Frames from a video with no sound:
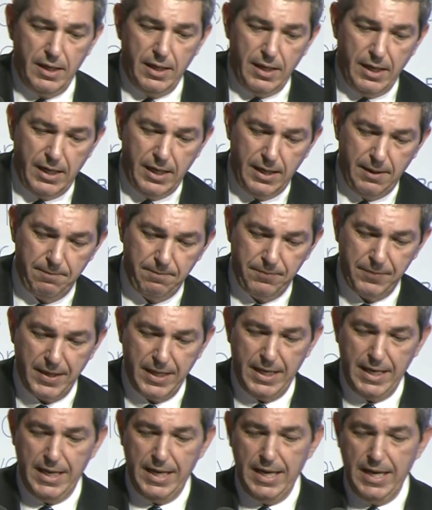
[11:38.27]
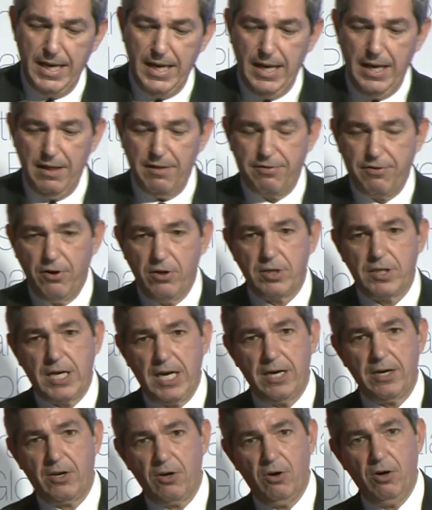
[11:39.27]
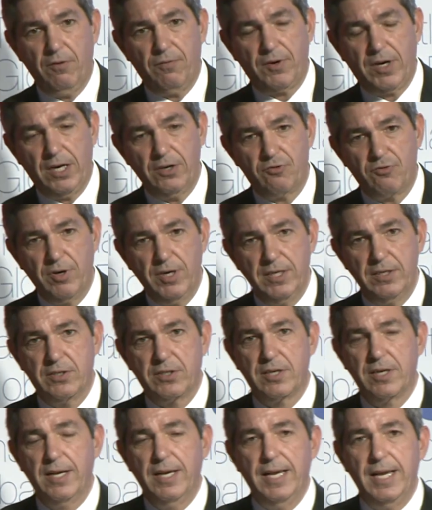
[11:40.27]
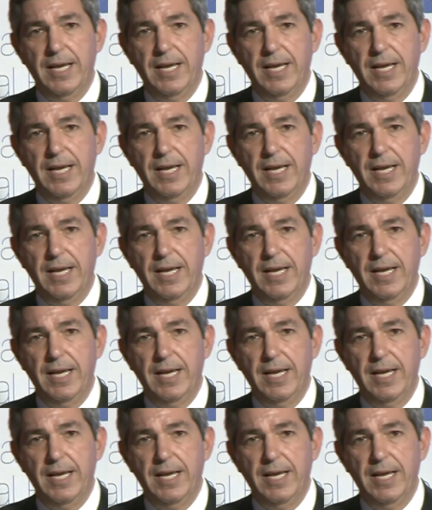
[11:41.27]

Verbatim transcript: Um, a third category of countries